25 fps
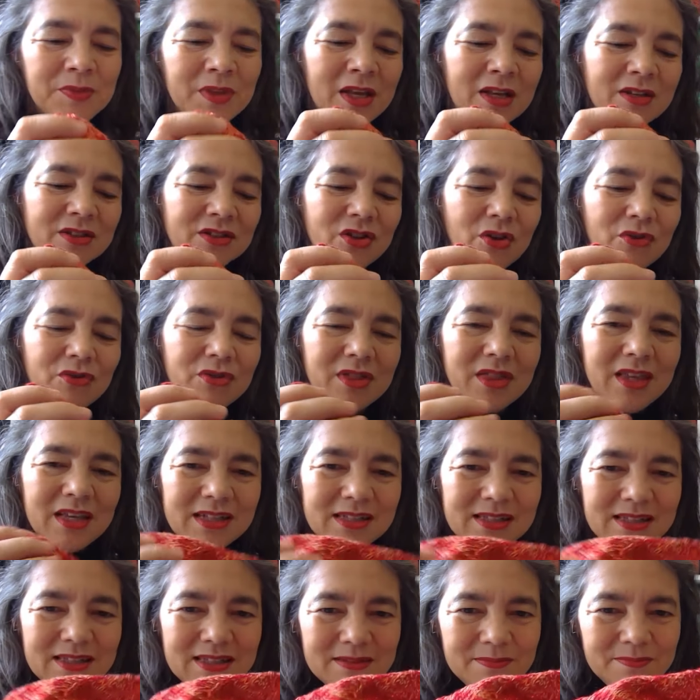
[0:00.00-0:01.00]
So
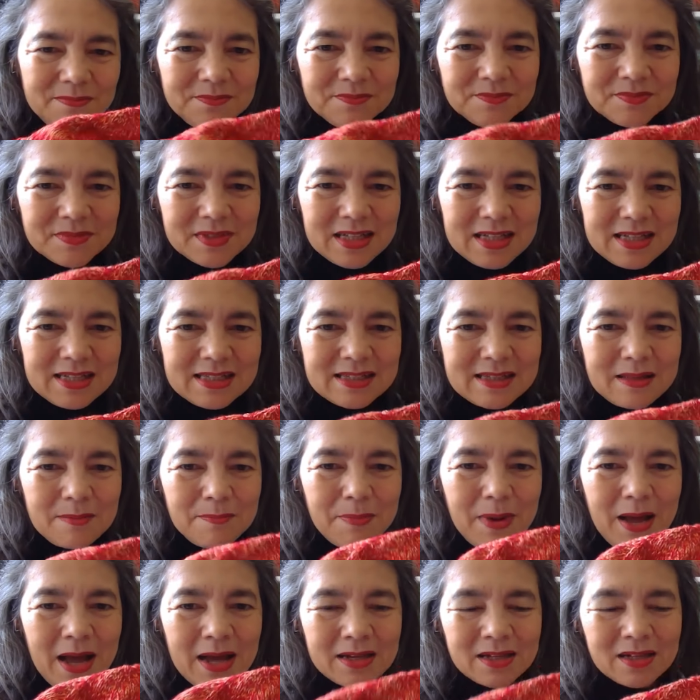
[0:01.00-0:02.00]
this is the
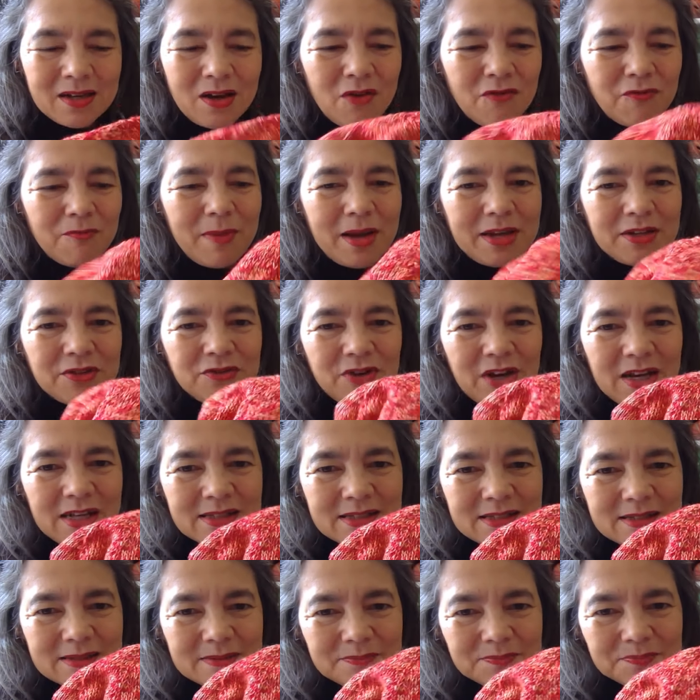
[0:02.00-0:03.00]
back of my
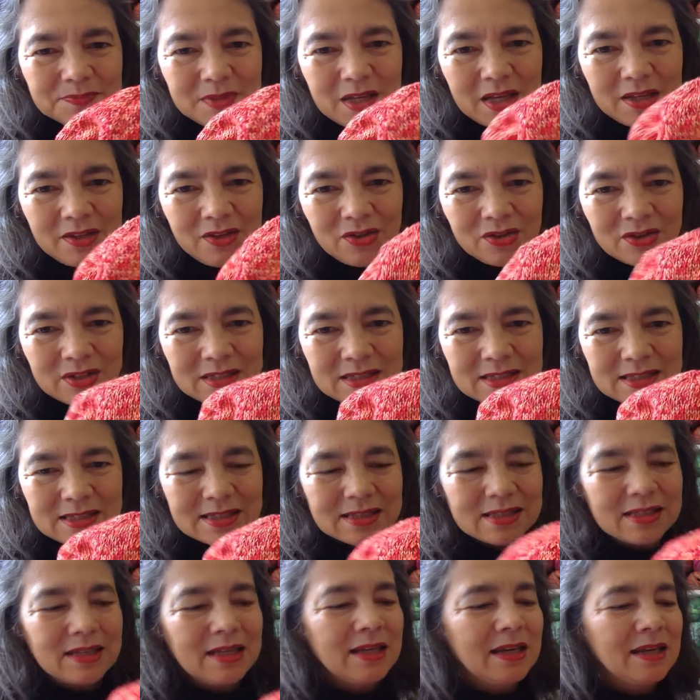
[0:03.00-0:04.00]
dress, and you can
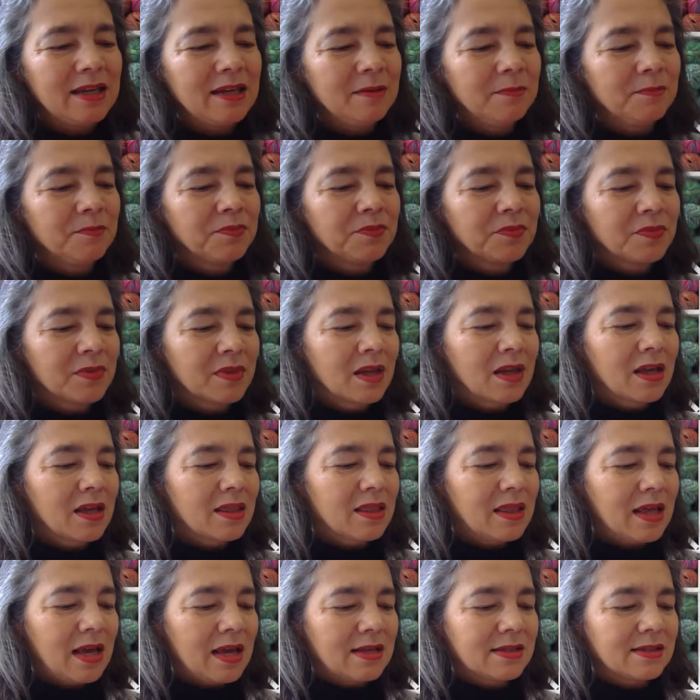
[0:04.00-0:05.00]
see
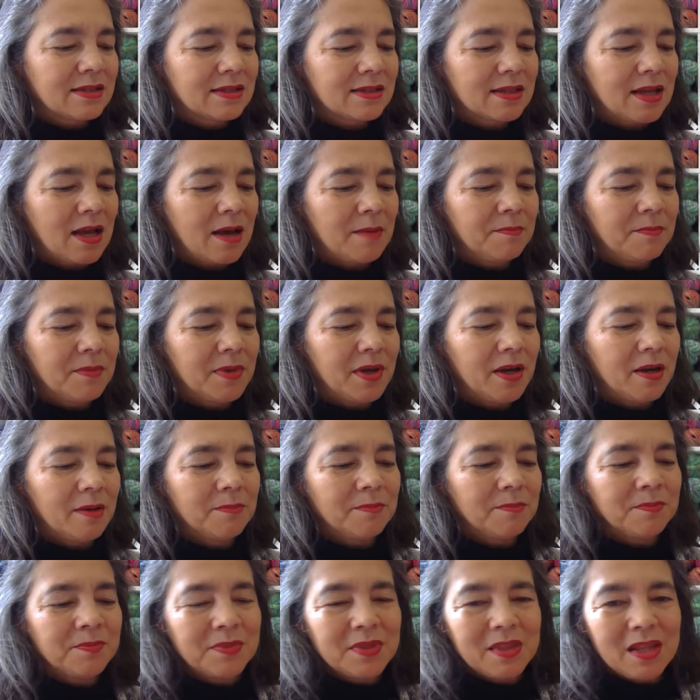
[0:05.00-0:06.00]
there's
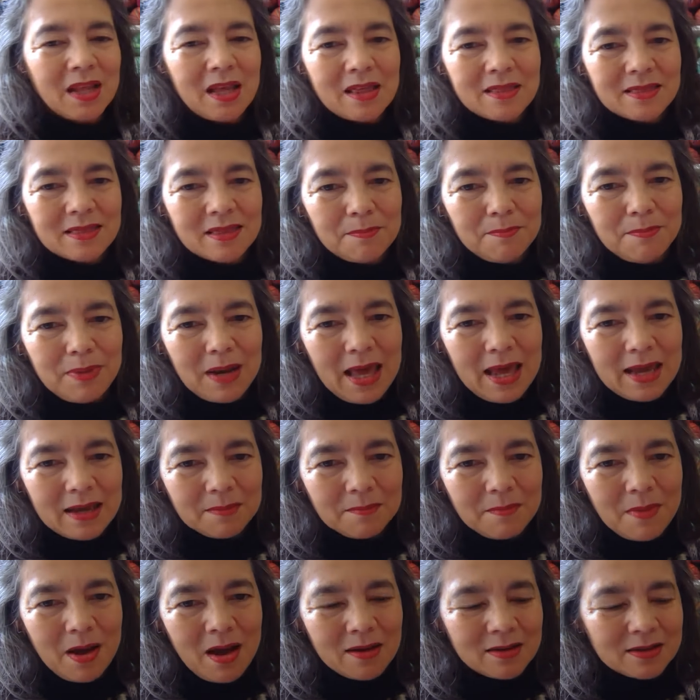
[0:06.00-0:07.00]
some, the black
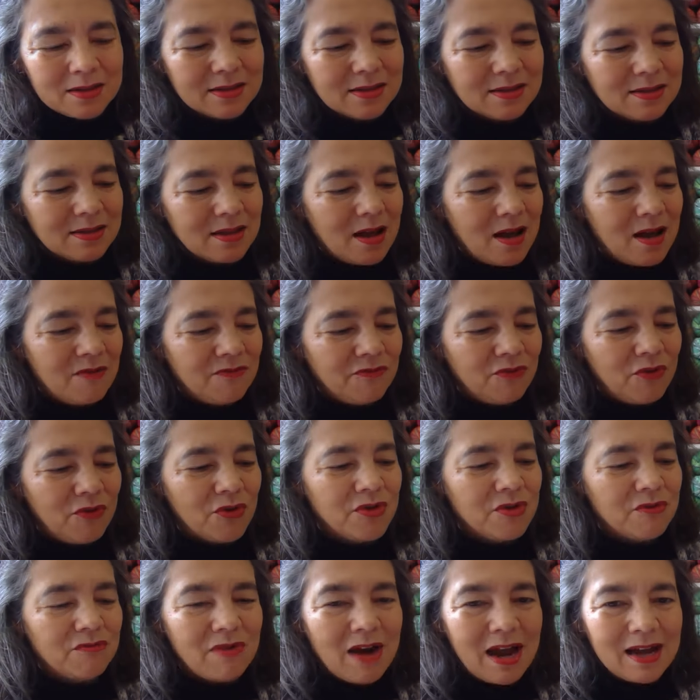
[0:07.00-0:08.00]
markers are for
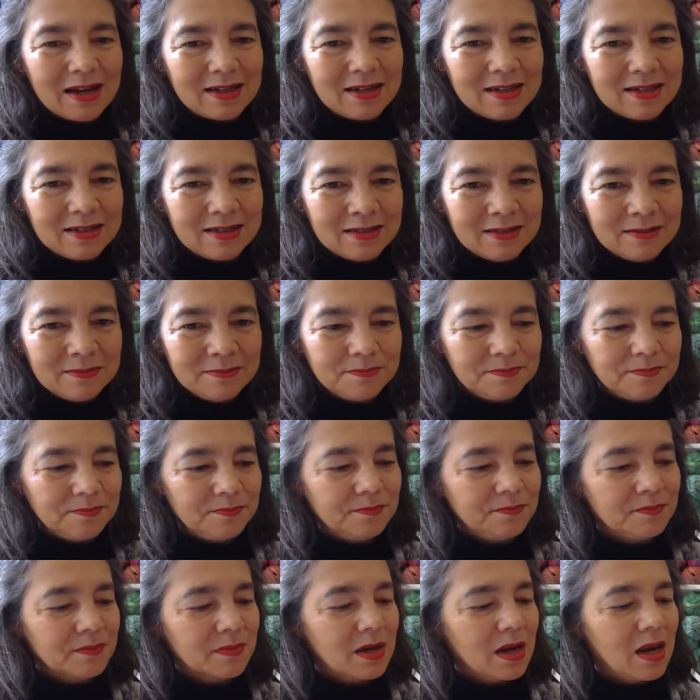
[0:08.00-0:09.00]
the raglan
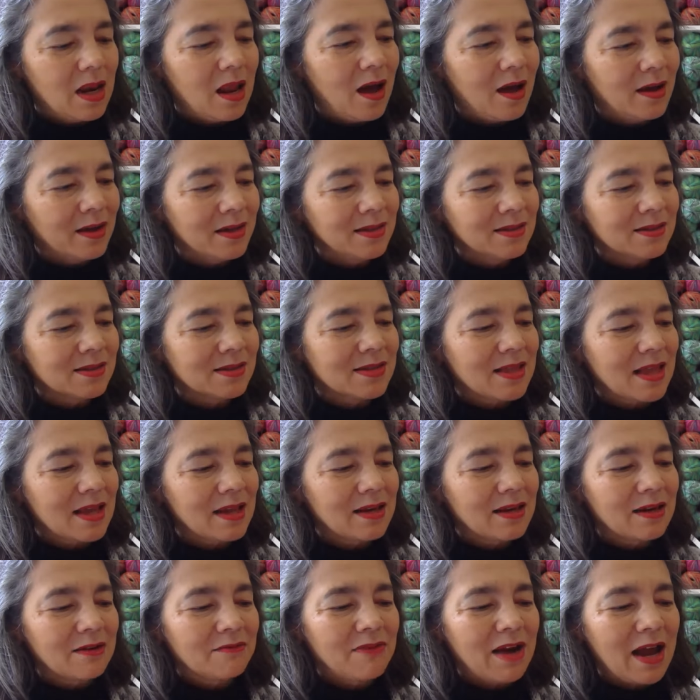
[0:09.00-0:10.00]
lines,
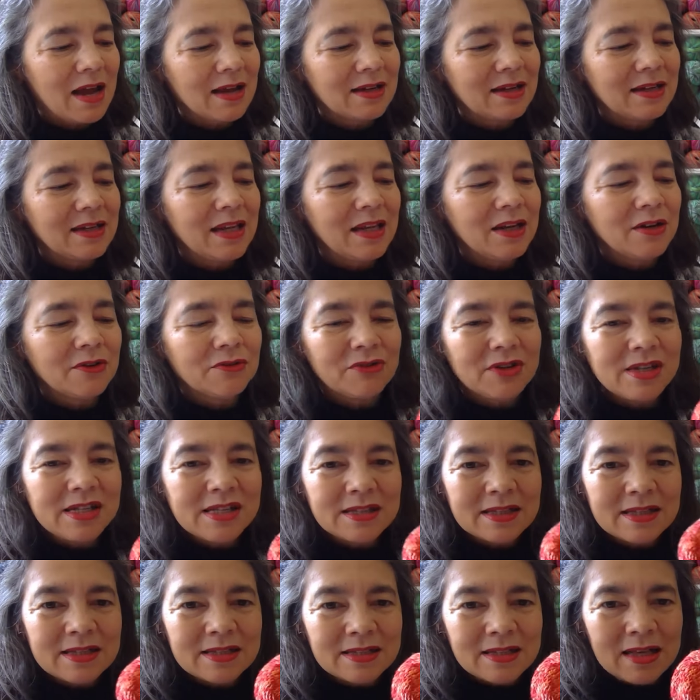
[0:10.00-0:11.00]
that raglan
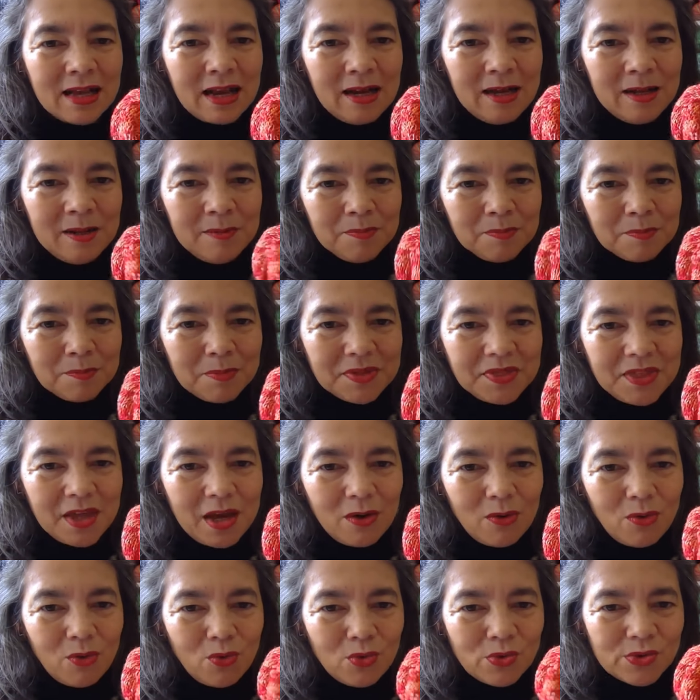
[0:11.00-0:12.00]
increases, but there
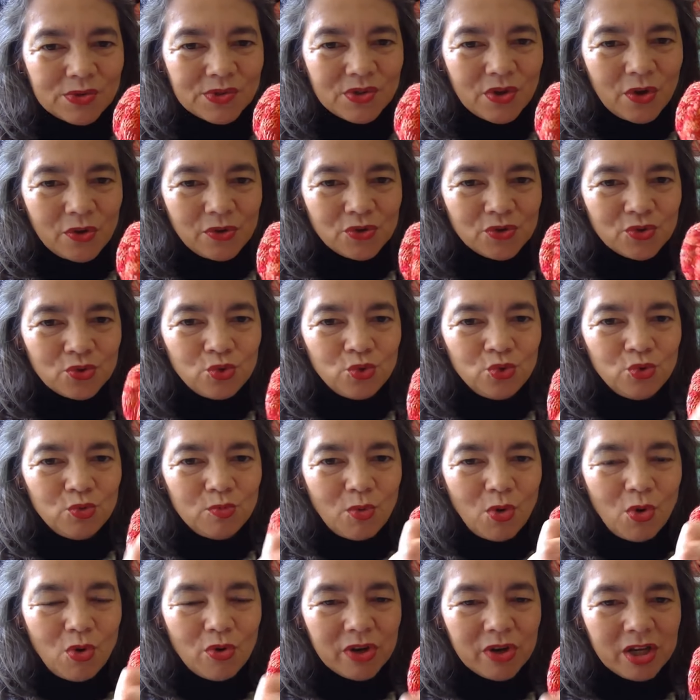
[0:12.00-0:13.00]
are also two
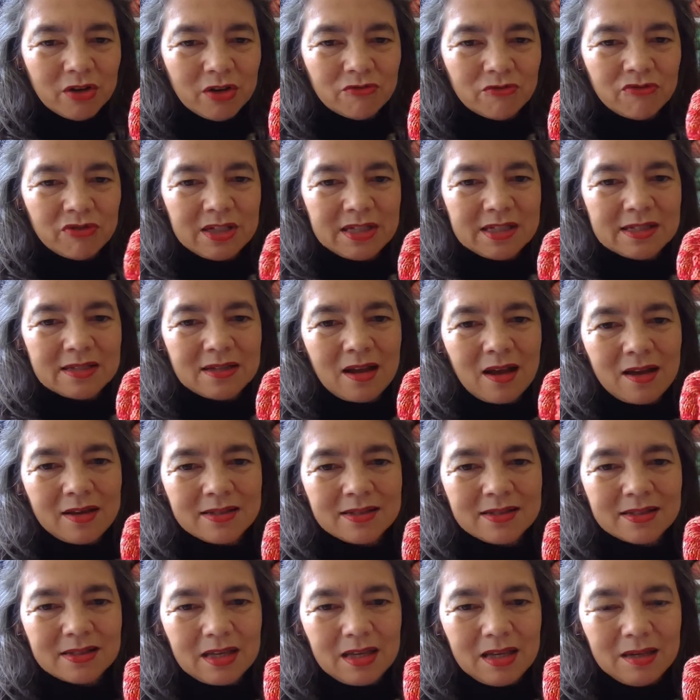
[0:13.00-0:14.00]
more increased
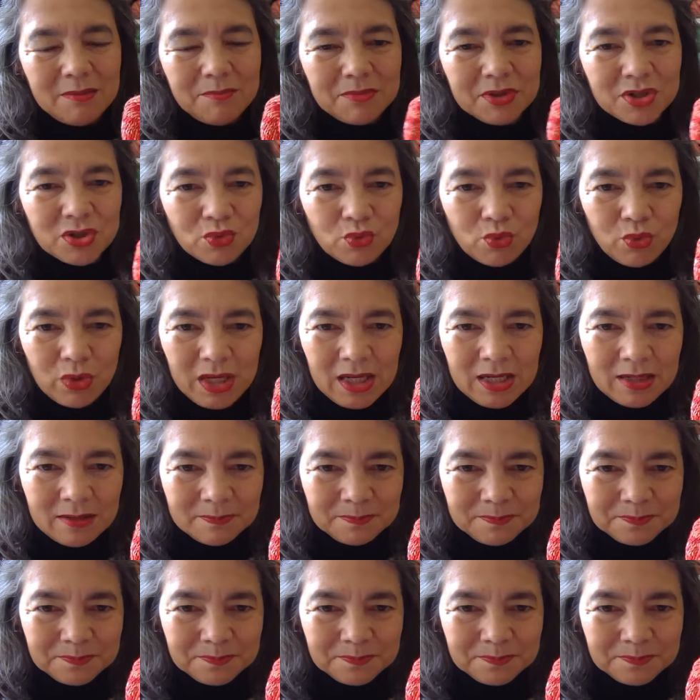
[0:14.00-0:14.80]
lines in between.